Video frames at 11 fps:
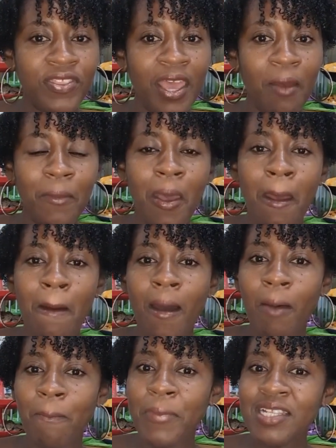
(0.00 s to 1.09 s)
them
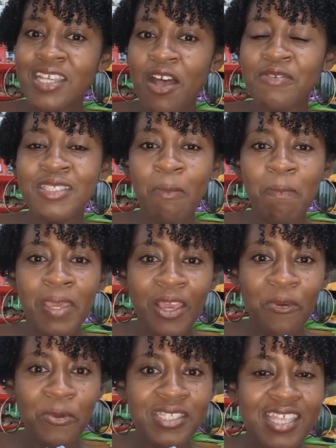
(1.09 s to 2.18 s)
a bit of
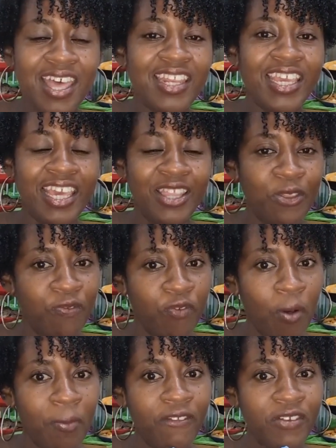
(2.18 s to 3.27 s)
Tobago sand in the
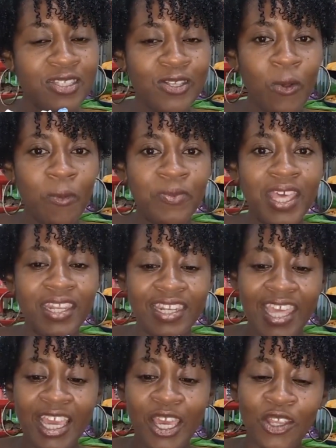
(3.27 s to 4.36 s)
form of a soap that
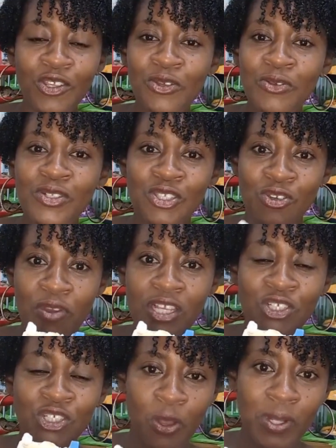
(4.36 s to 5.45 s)
they can use during
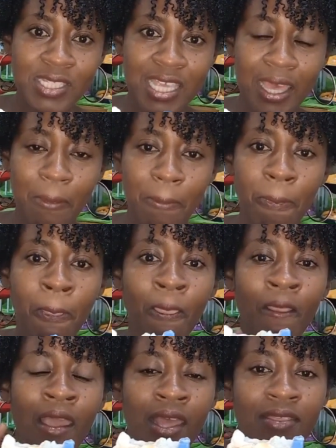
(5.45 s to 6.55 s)
shower time.
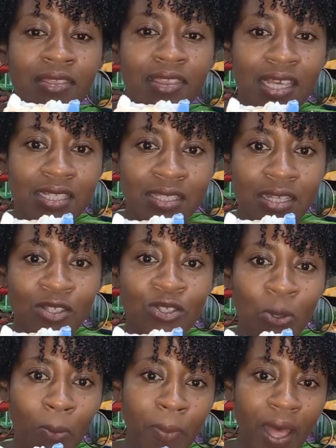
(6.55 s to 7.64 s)
This
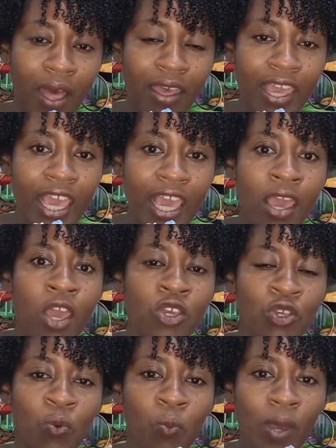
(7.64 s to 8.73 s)
soap bar,
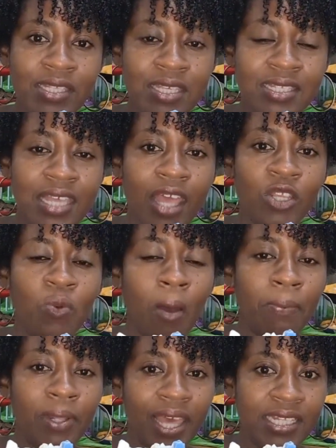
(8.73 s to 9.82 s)
you wet it and you
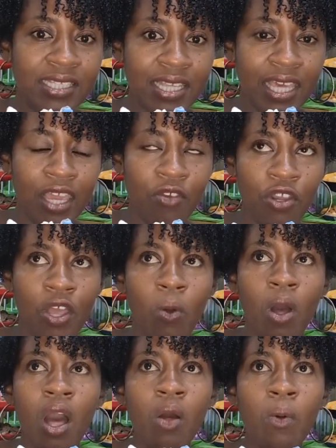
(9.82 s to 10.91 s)
apply it to the area. Now
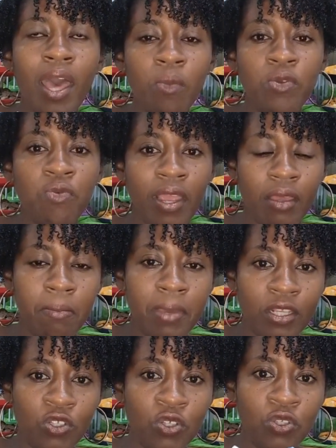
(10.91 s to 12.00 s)
how I would
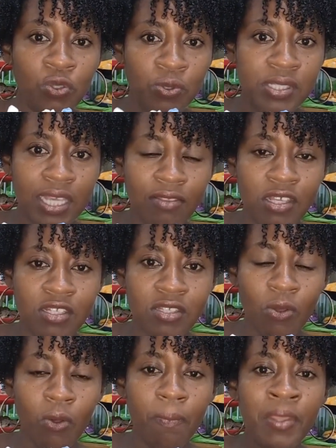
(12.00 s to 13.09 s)
recommend you using this
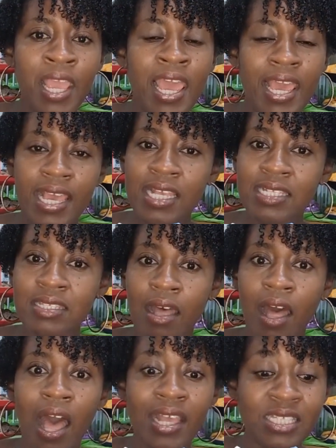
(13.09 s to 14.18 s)
soap is
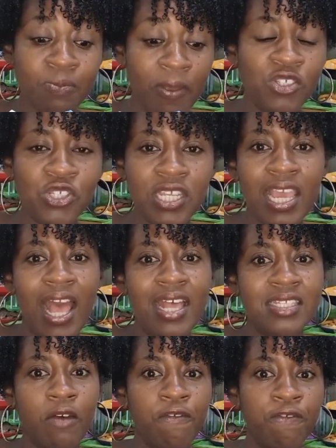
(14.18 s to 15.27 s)
especially
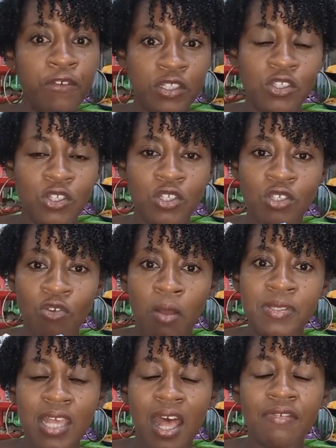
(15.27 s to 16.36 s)
as a foot scrub.
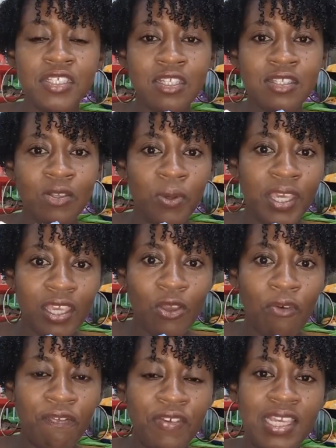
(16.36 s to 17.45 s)
So after soaking
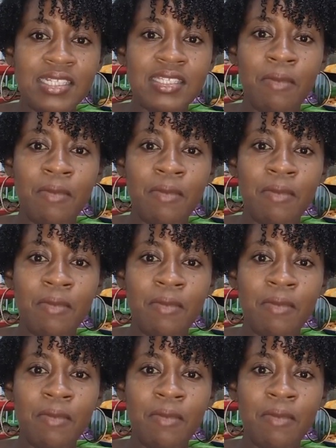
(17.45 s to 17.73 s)
your feet,